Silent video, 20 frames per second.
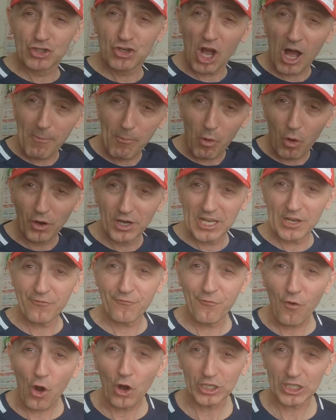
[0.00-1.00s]
job, only
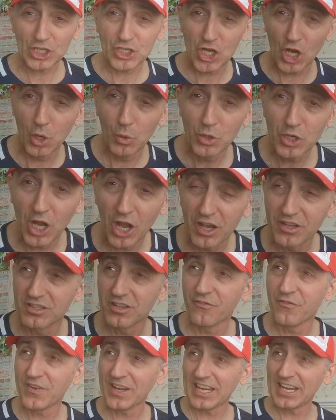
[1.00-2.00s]
42
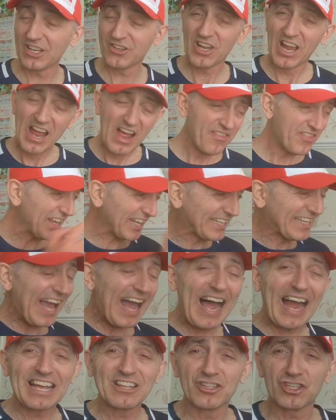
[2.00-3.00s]
years of age. The
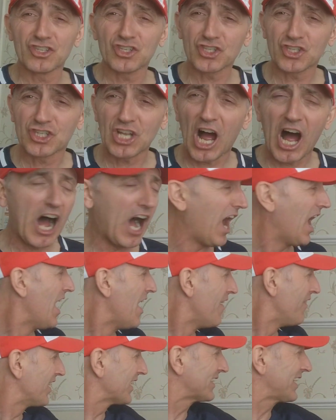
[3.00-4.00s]
guy's a
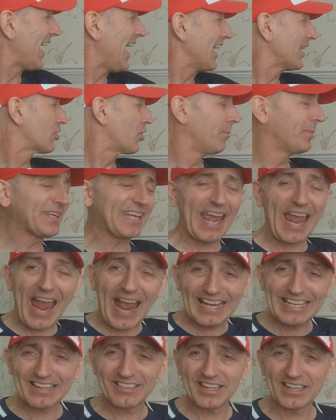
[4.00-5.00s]
star. The guy could be
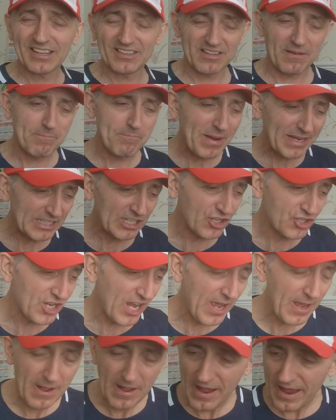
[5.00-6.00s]
anything as a
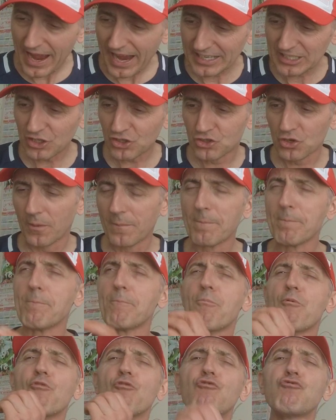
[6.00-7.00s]
manager, and he's done
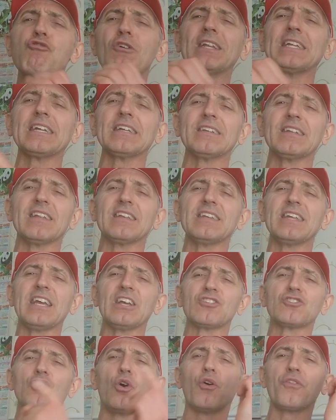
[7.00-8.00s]
brilliant
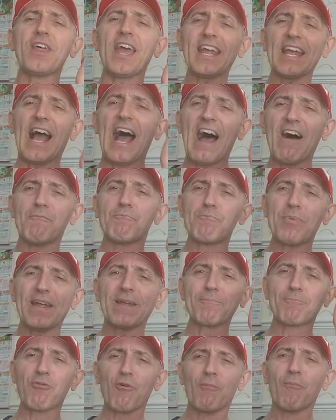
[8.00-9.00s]
today. So they have
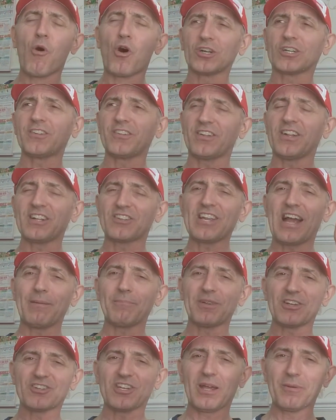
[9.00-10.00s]
been promoted to the
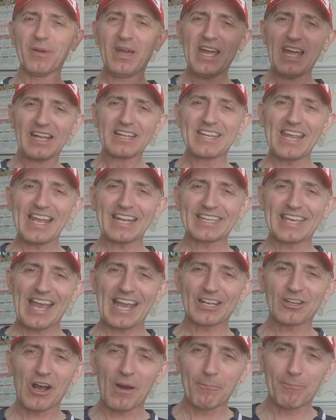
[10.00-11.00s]
championship. Take
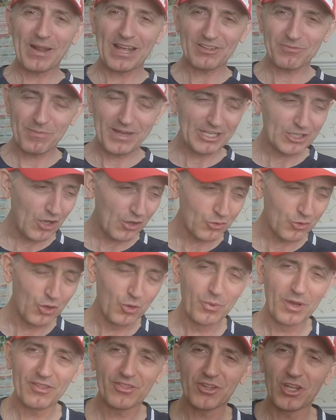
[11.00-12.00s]
care. God bless me. God
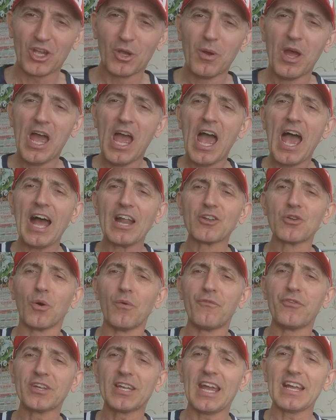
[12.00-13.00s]
go with you. And
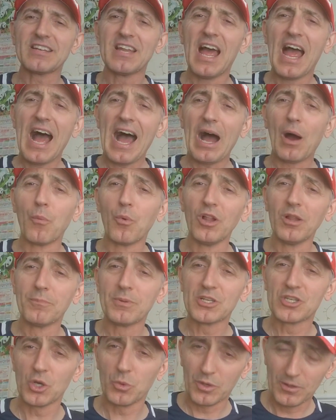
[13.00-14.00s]
don't forget, I will
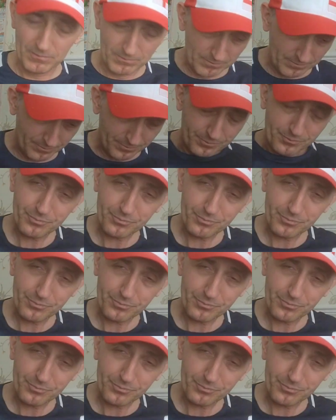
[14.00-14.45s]
be doing